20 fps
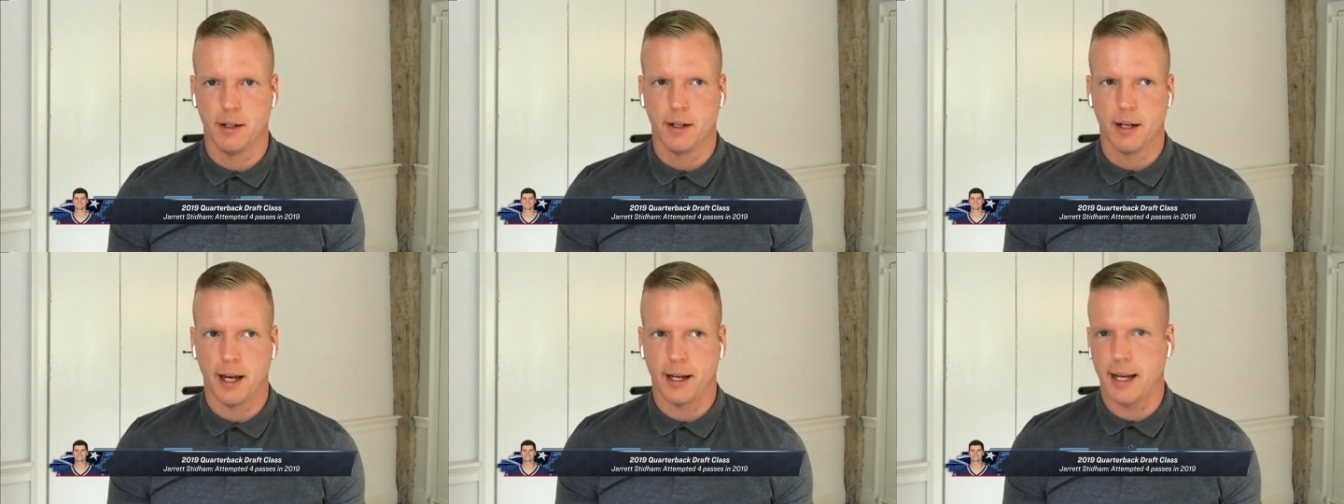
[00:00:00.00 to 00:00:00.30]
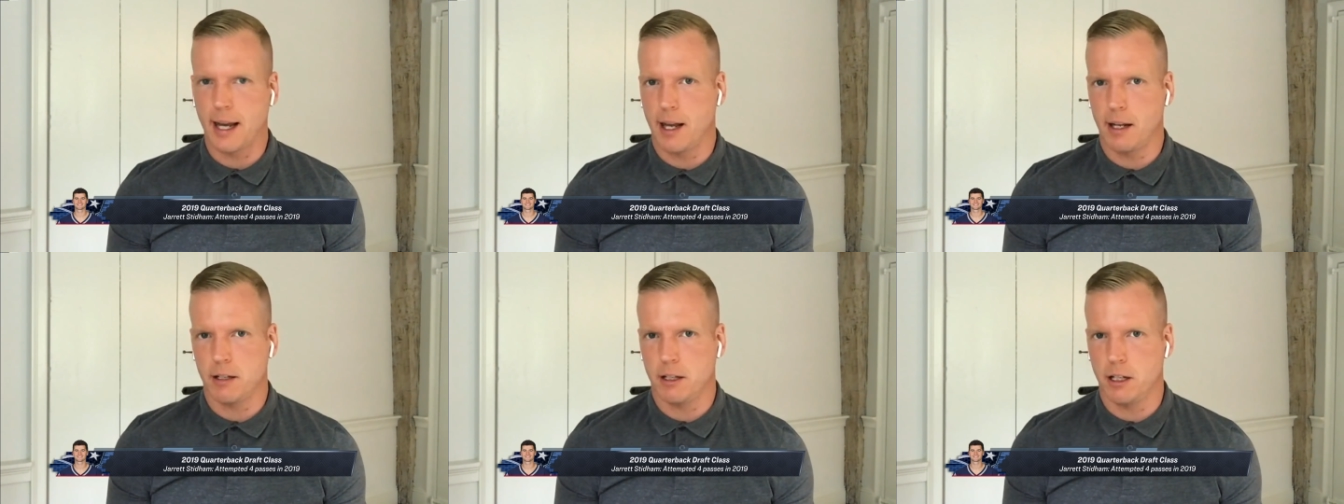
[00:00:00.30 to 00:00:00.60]

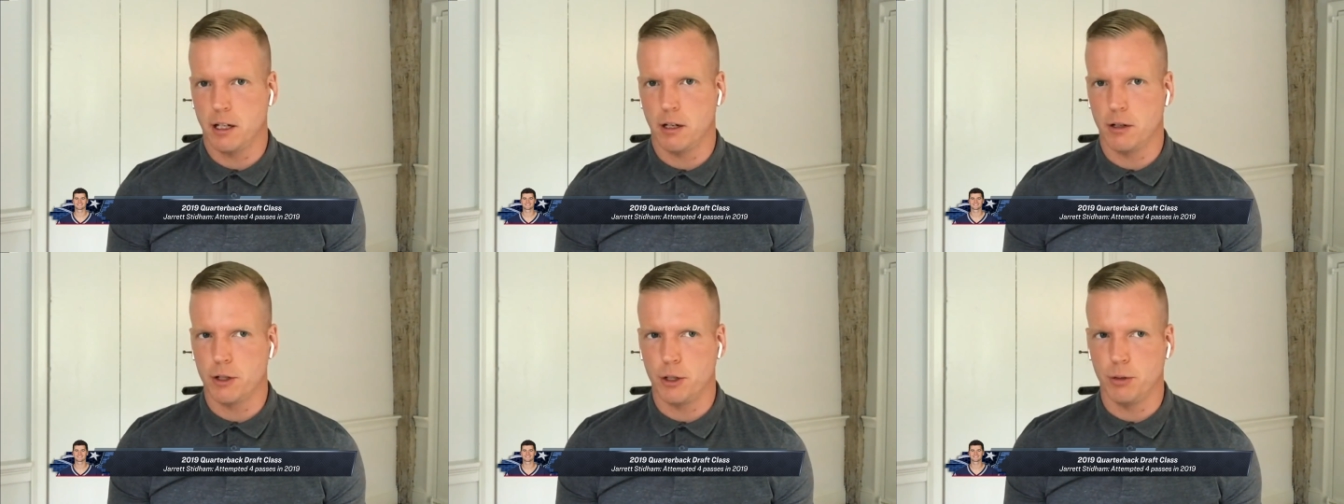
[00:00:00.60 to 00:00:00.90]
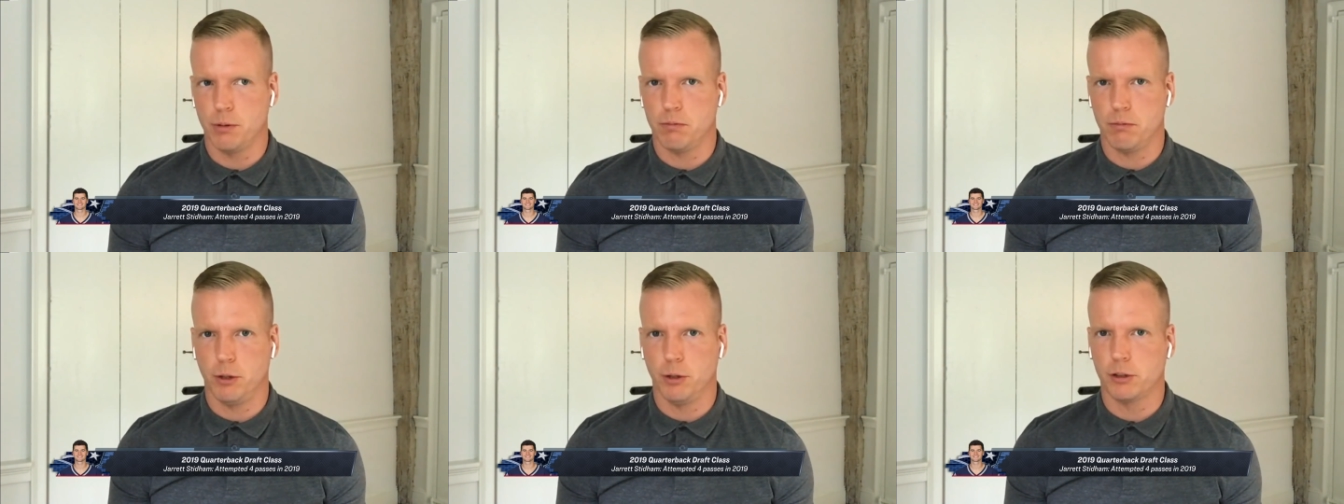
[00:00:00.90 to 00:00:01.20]
Again, you know,
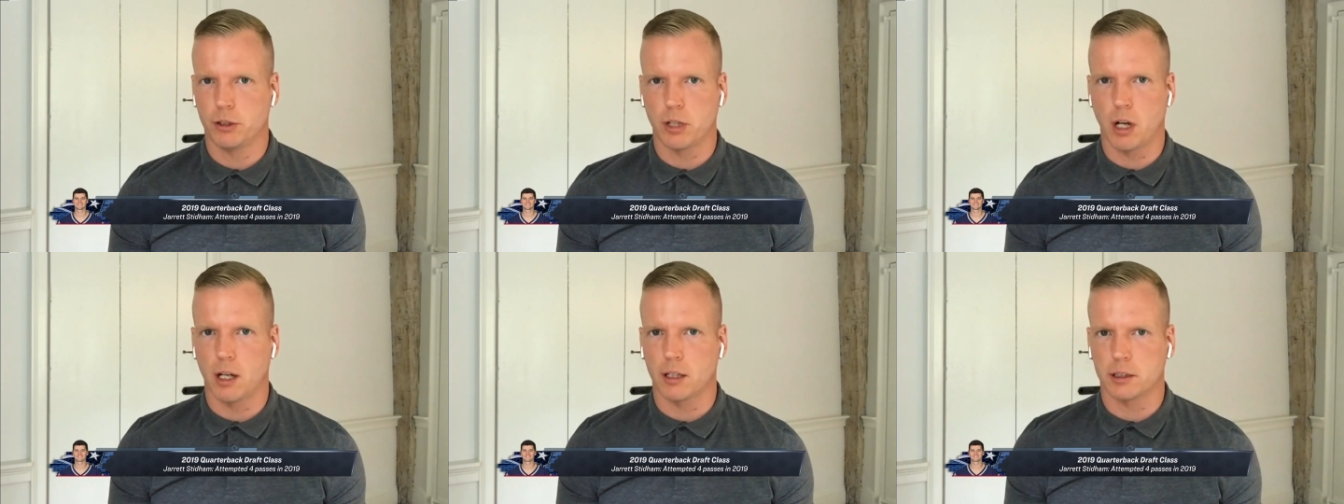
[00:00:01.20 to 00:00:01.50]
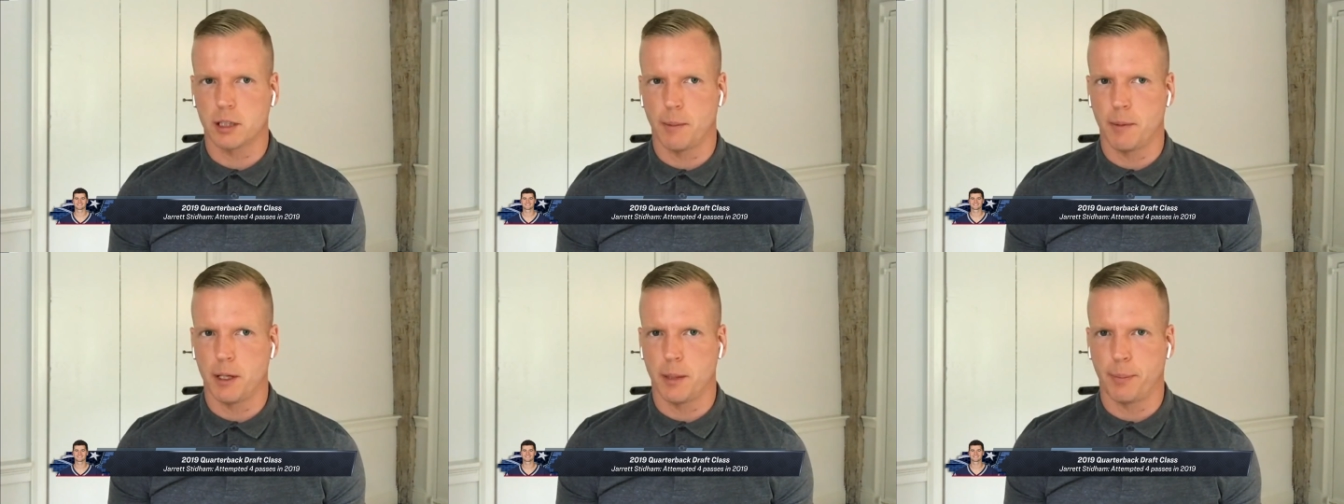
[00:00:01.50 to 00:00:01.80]
you saw
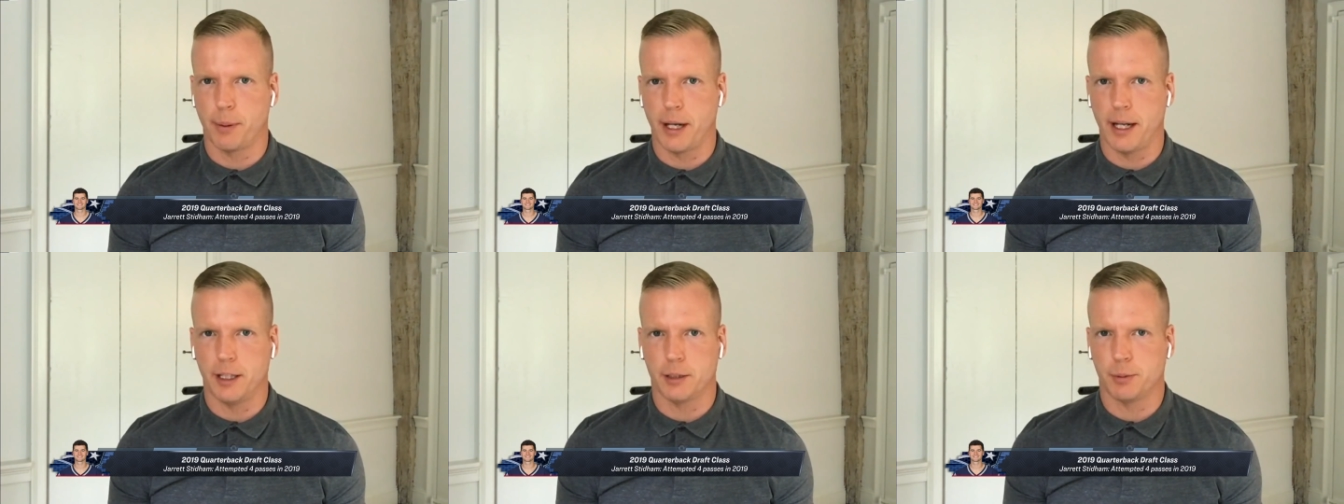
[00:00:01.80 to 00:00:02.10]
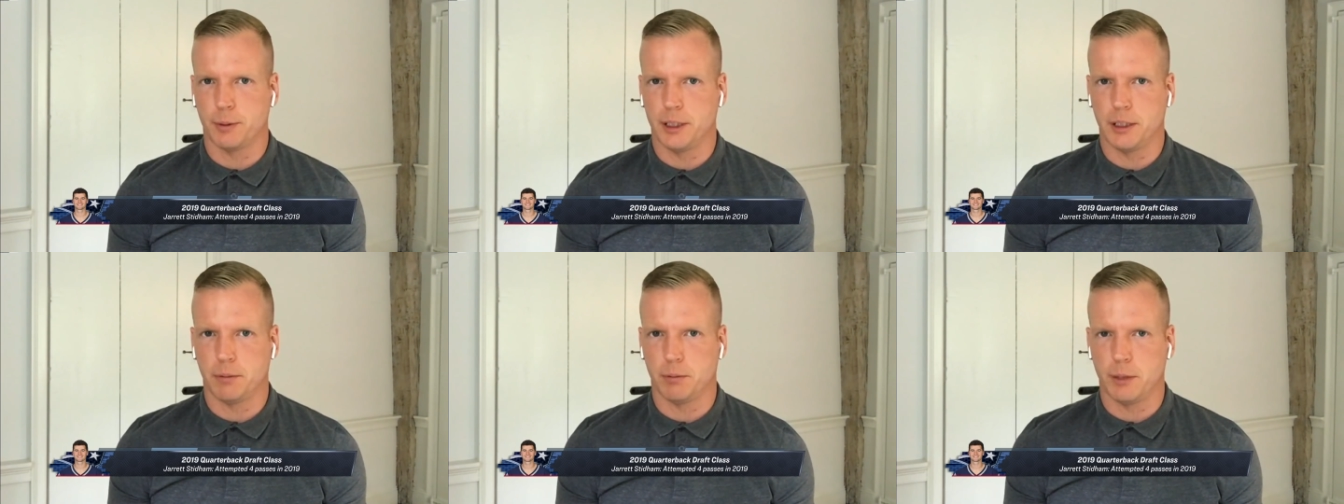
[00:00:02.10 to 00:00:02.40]
some of the plays
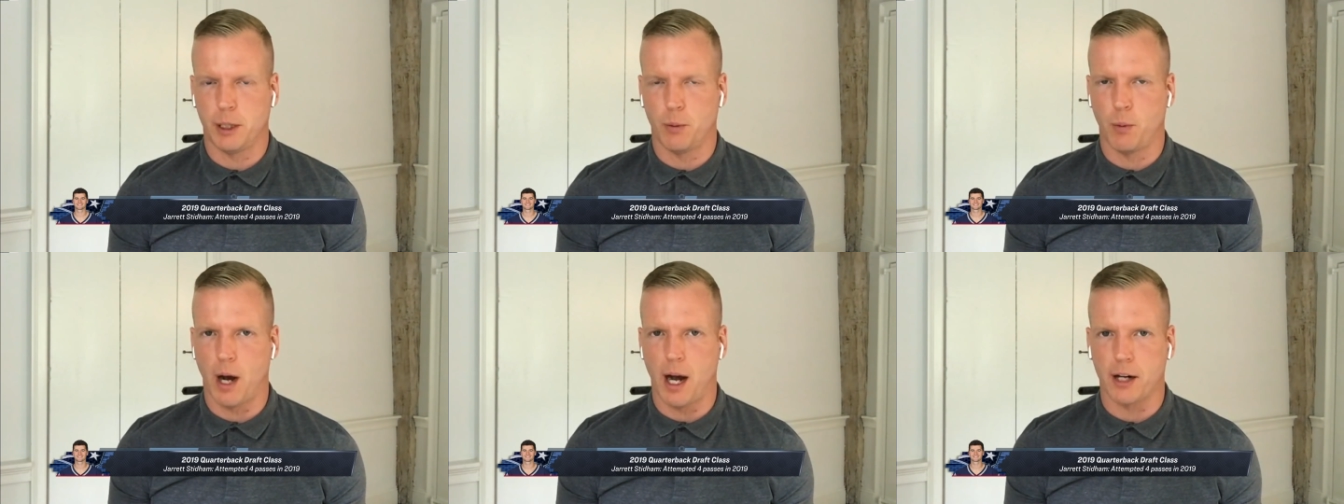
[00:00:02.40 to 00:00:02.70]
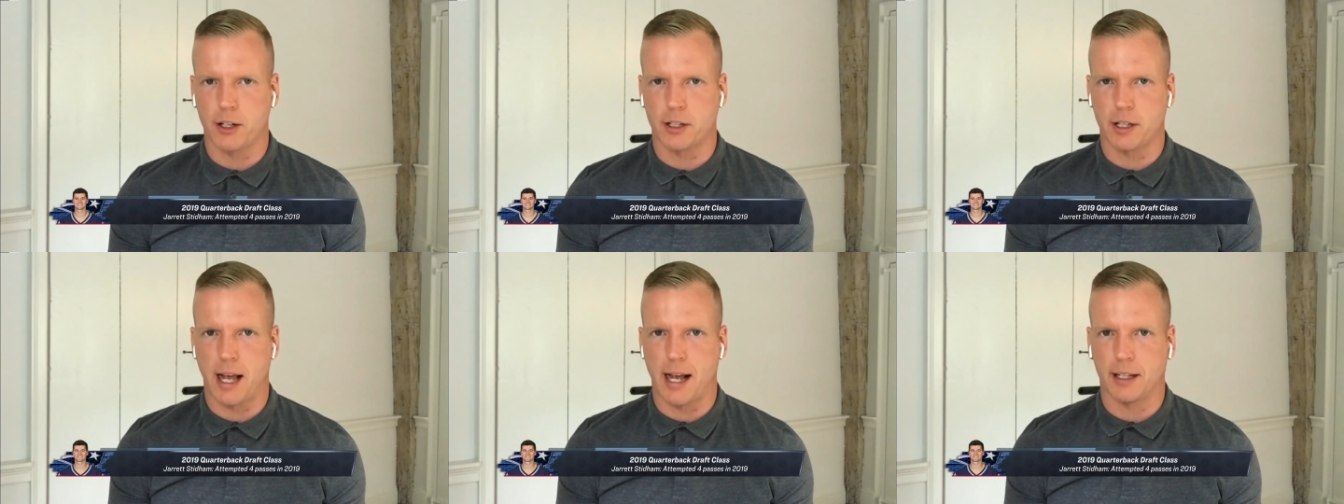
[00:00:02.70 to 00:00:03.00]
we
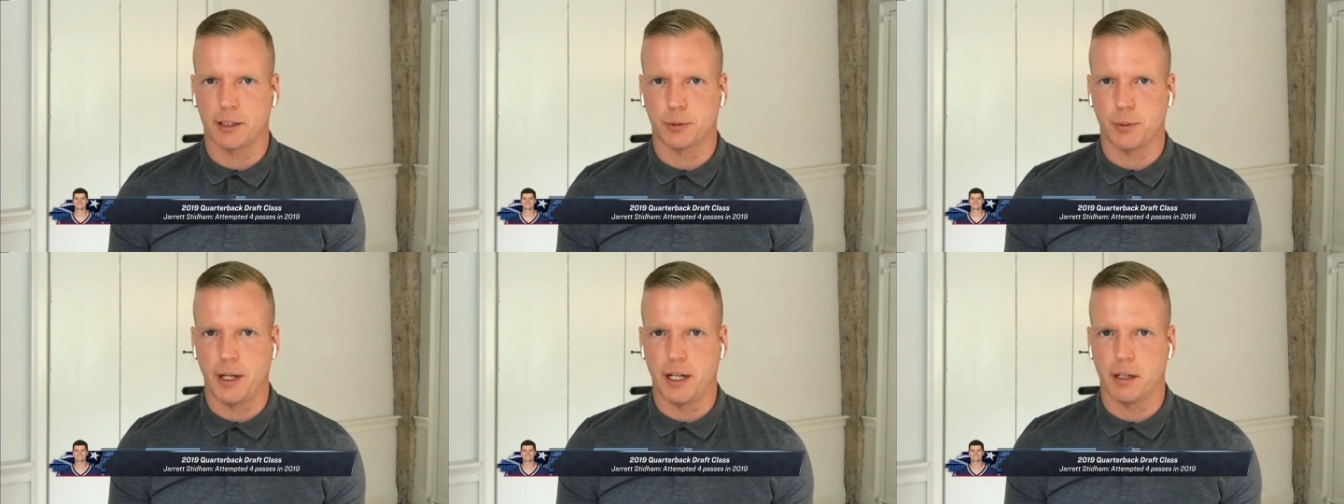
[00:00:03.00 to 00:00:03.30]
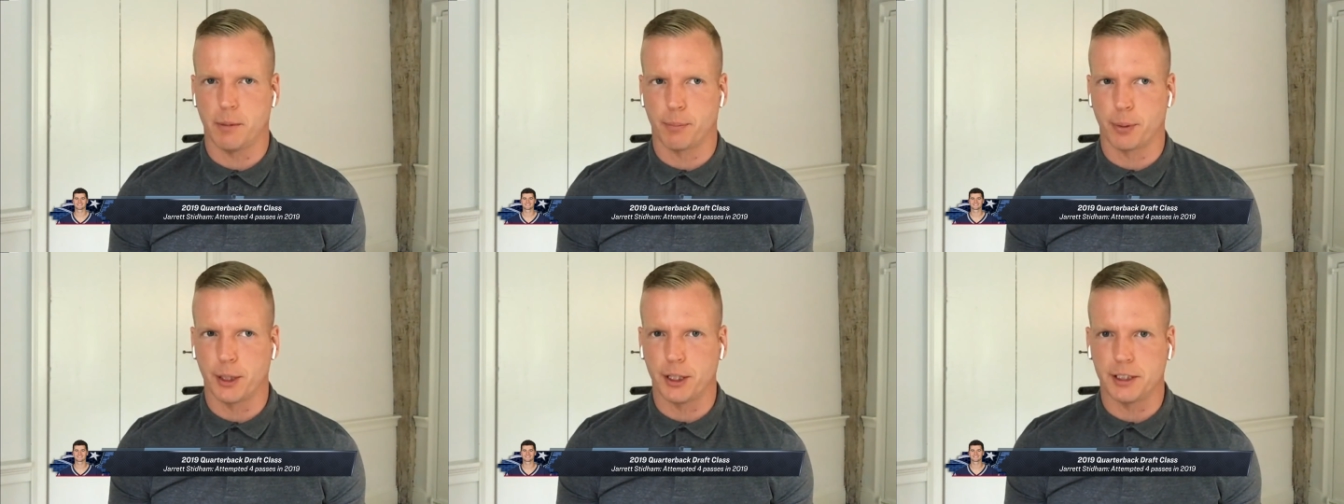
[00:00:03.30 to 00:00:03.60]
watched last week
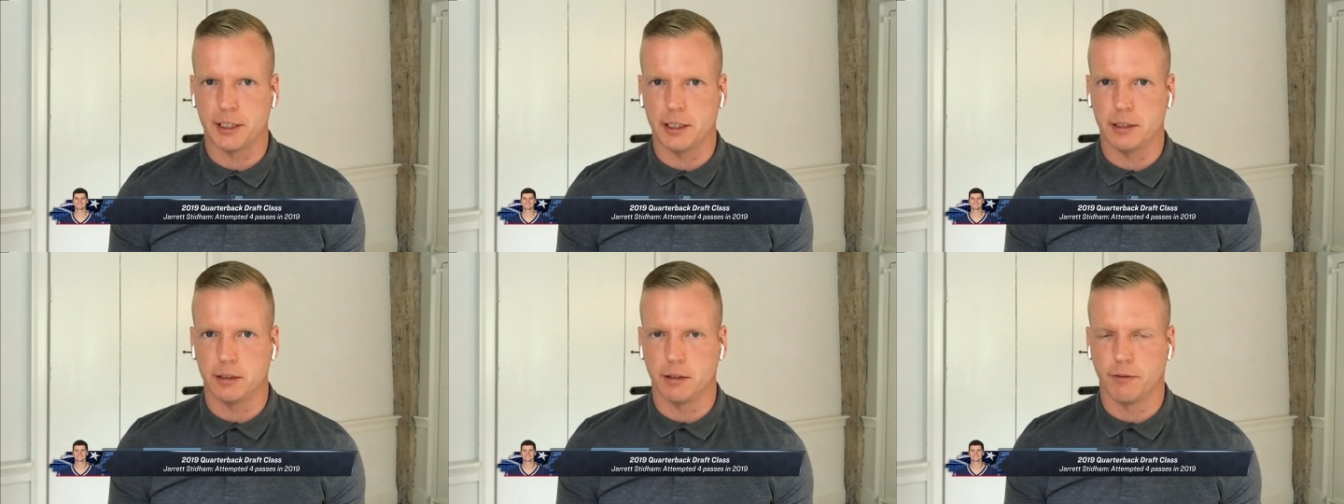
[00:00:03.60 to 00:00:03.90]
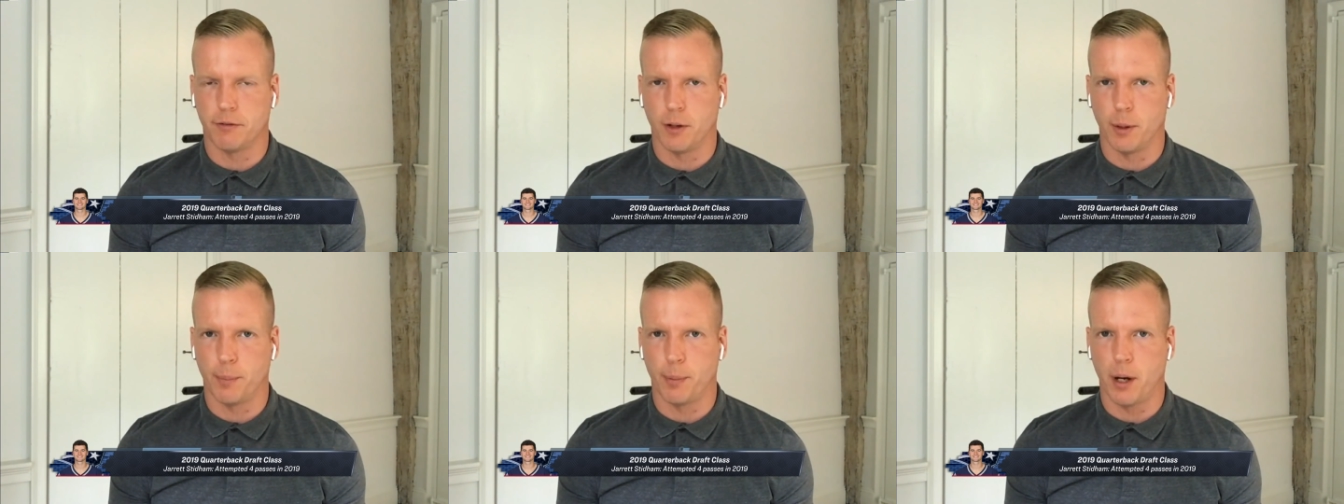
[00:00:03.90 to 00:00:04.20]
in
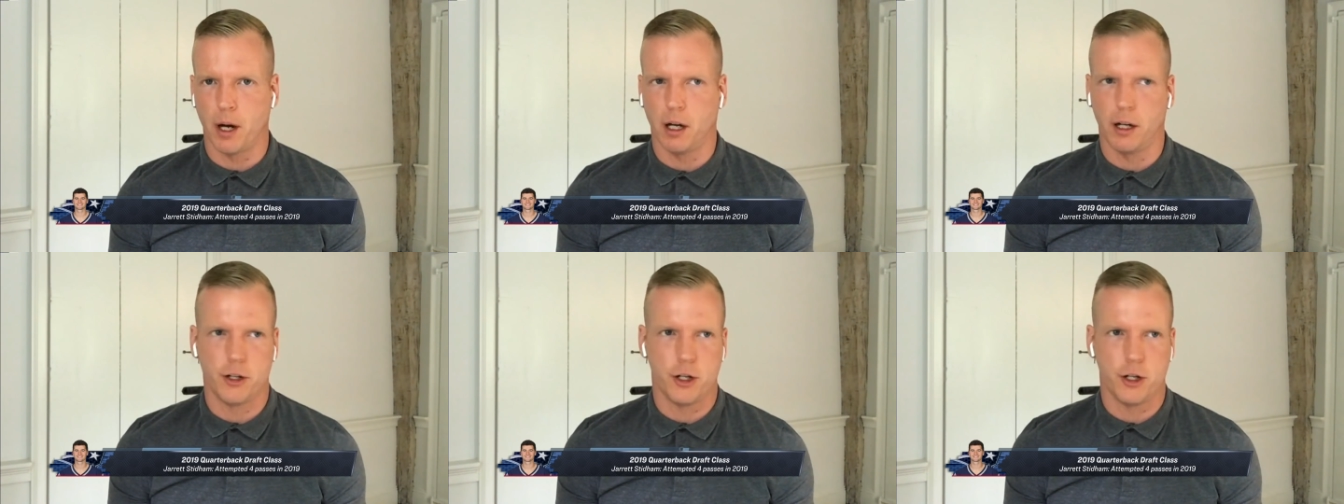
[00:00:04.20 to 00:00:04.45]
preseason football,